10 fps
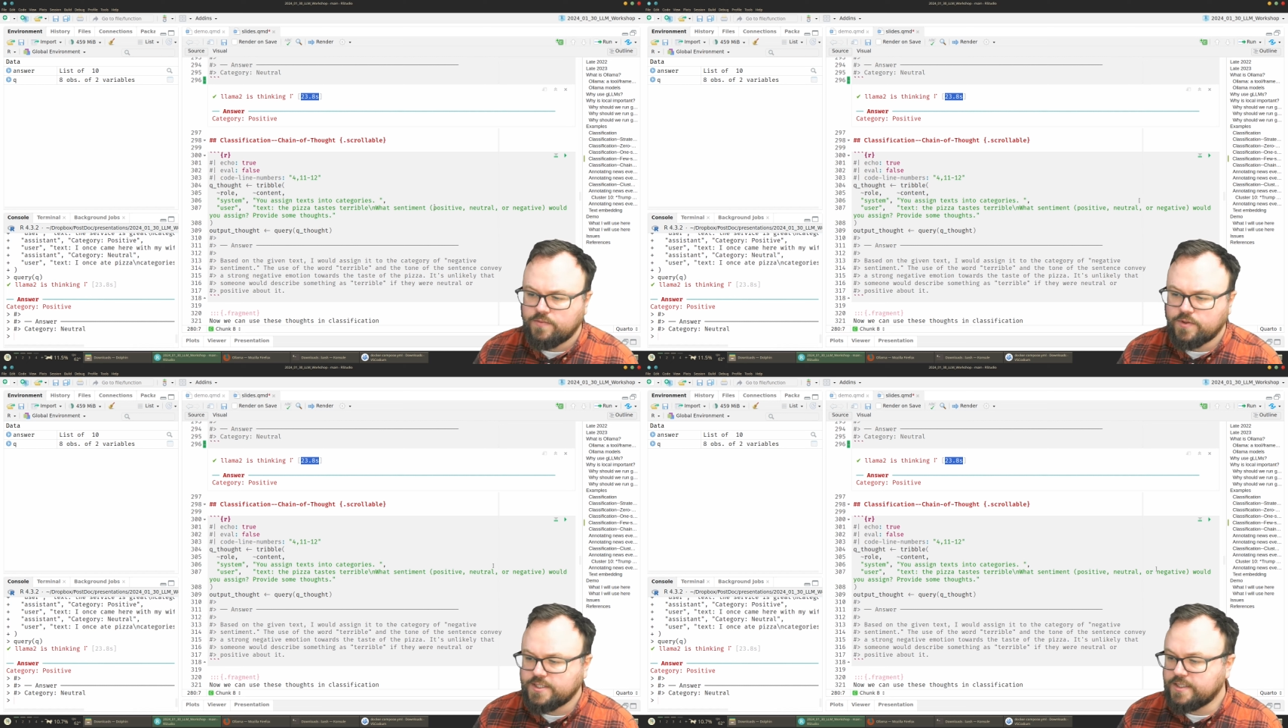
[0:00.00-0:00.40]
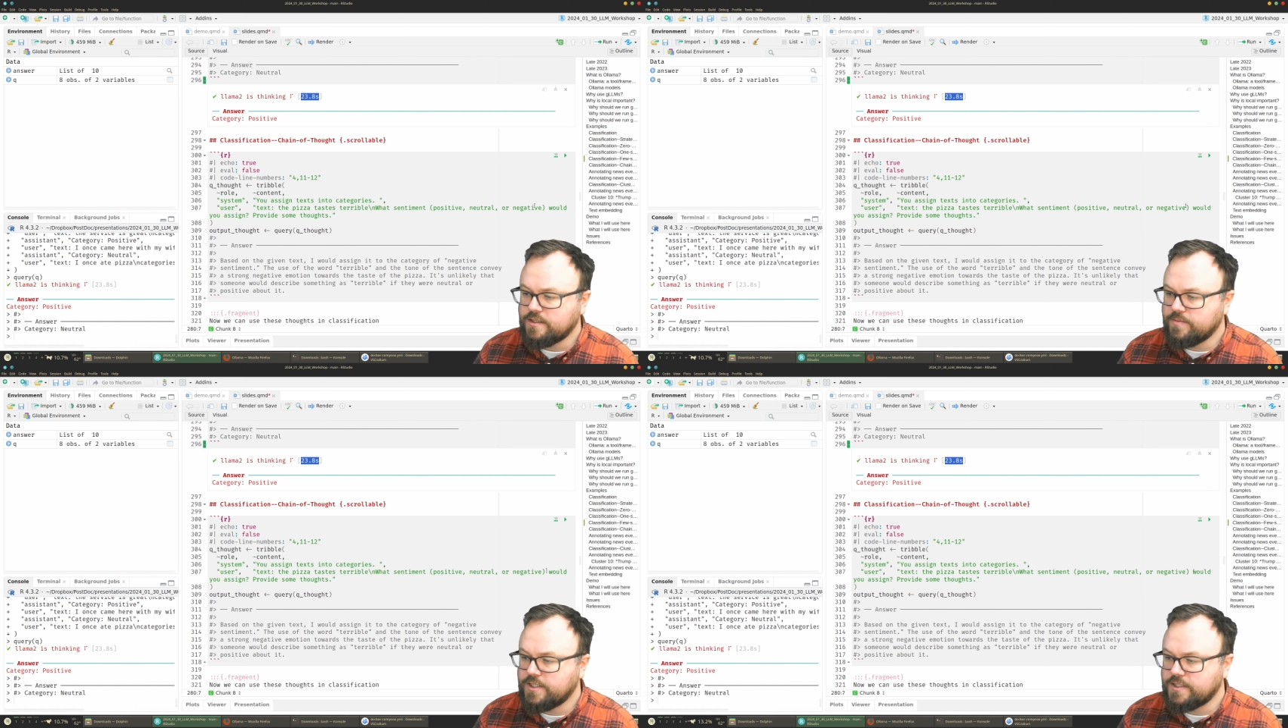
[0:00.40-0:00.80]
what
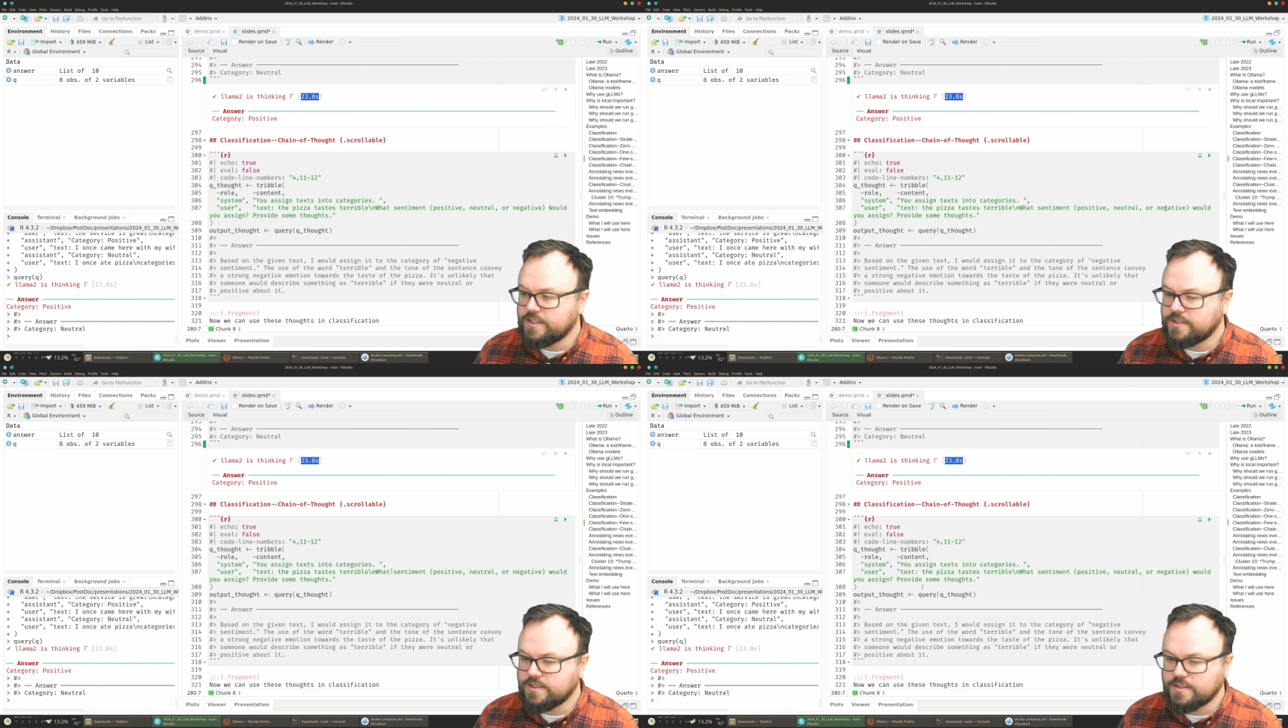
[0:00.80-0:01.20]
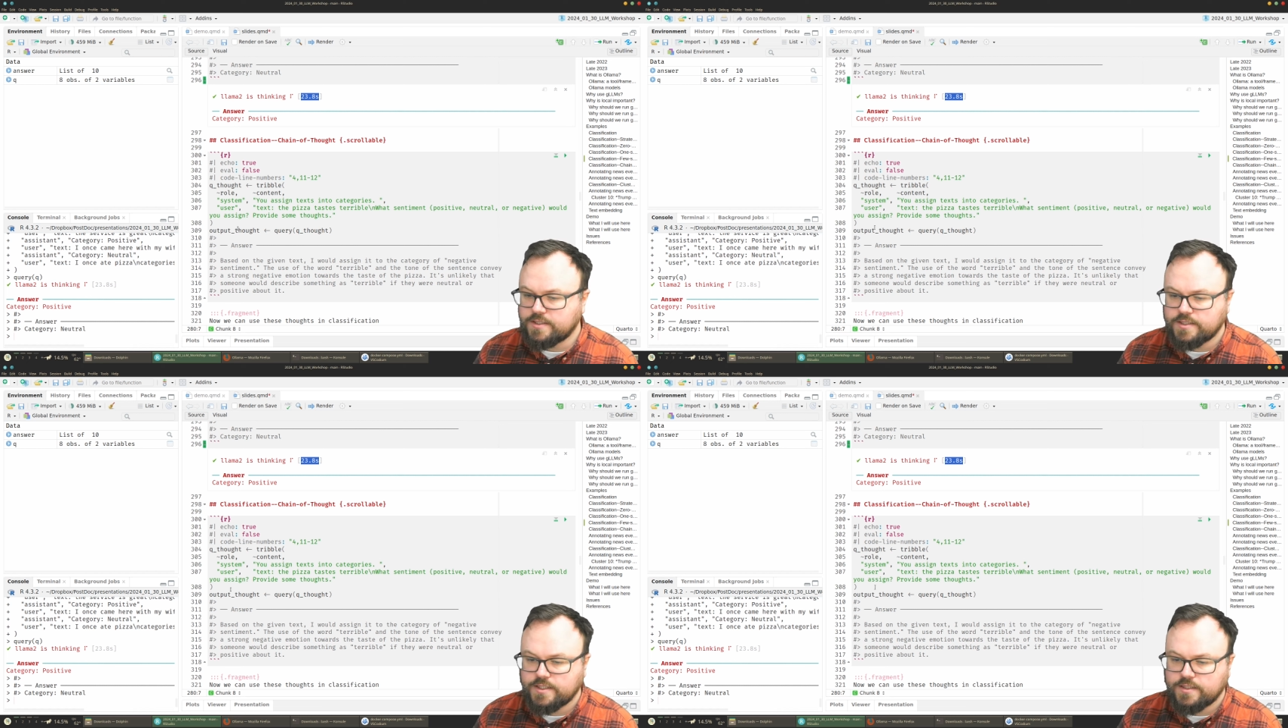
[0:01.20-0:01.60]
sentiment is
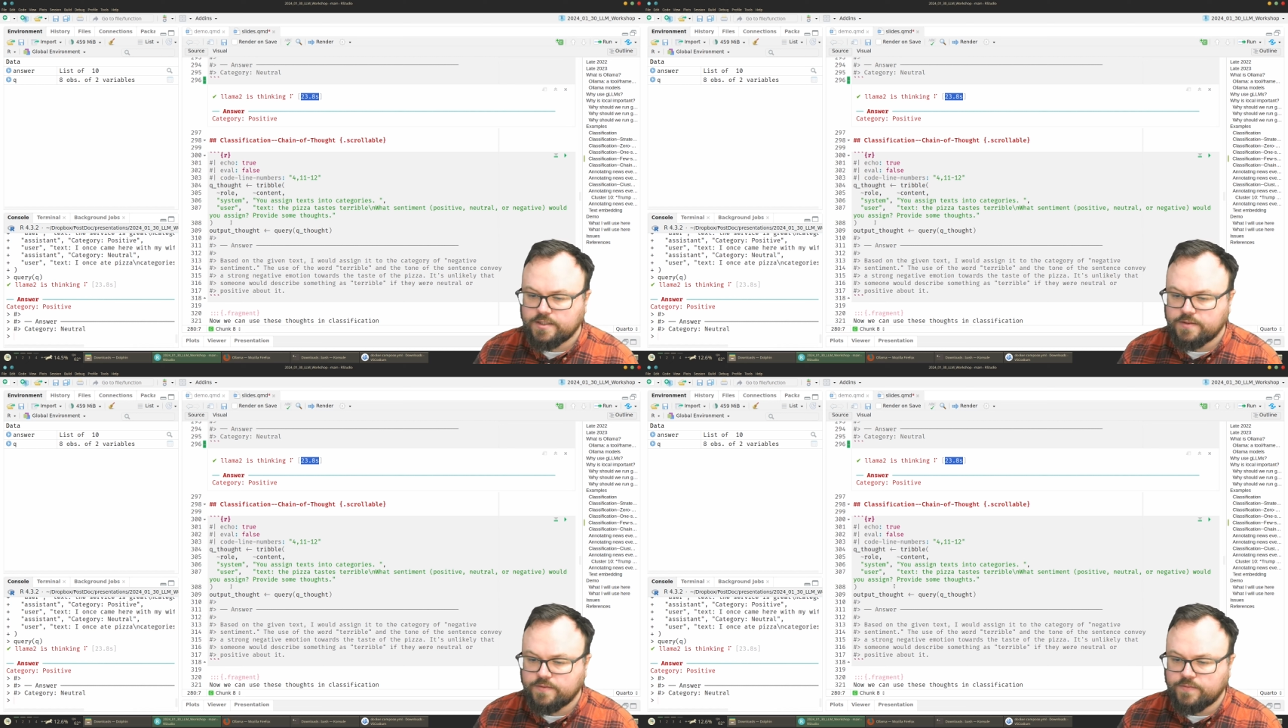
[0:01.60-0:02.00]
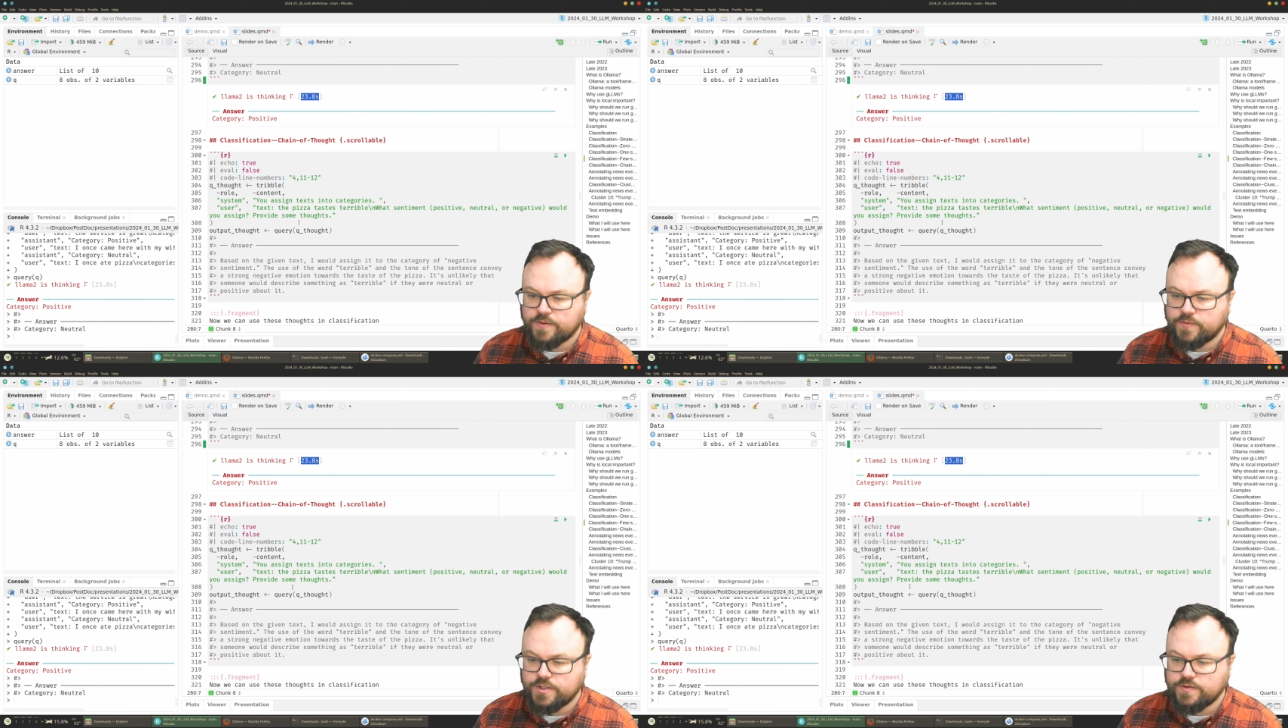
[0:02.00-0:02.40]
this? What would you